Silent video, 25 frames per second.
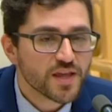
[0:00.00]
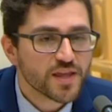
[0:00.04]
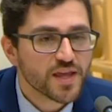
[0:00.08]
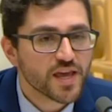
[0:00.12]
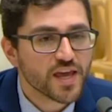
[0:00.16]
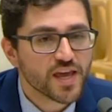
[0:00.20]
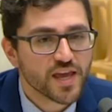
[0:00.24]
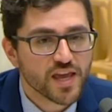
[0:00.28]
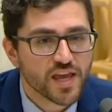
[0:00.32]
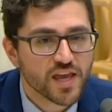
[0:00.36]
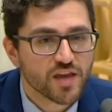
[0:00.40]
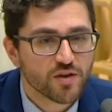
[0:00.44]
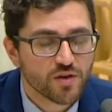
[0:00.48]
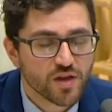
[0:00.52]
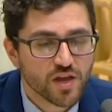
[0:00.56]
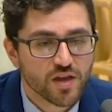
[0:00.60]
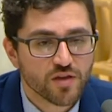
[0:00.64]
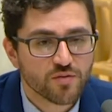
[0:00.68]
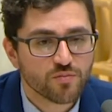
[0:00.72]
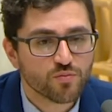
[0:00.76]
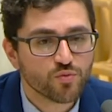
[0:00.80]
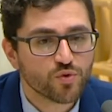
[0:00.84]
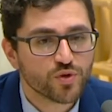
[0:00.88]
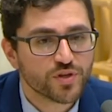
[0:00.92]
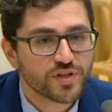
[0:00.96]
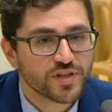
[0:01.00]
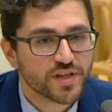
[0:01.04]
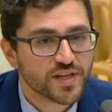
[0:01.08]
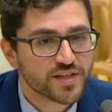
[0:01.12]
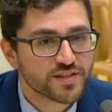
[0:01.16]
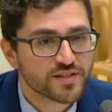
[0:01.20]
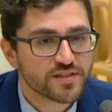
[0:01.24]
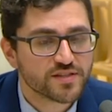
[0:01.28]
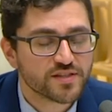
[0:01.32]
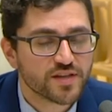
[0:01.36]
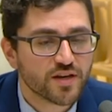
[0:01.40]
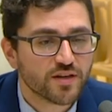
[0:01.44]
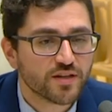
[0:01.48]
it wouldn't
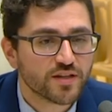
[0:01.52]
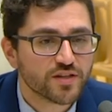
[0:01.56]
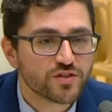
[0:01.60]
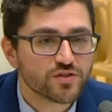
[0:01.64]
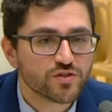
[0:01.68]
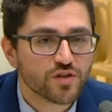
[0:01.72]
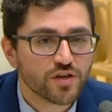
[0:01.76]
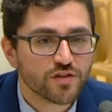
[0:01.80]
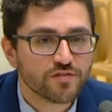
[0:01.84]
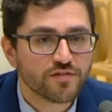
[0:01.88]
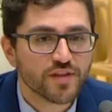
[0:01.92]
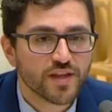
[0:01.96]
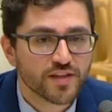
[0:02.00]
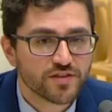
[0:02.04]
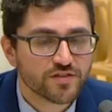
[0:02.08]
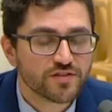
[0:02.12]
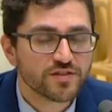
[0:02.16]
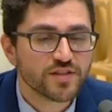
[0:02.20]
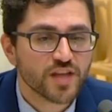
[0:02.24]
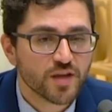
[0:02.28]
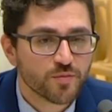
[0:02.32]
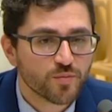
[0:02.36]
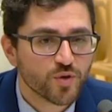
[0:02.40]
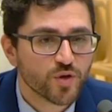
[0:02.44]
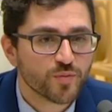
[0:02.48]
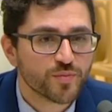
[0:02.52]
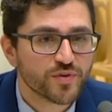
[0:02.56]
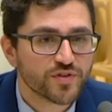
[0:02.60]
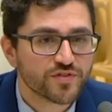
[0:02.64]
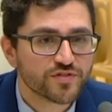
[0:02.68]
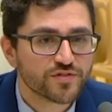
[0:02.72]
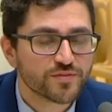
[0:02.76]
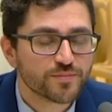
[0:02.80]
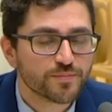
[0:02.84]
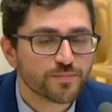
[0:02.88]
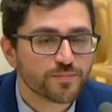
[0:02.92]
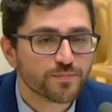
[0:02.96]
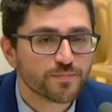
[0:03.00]
necessarily serve that
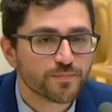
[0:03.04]
purpose.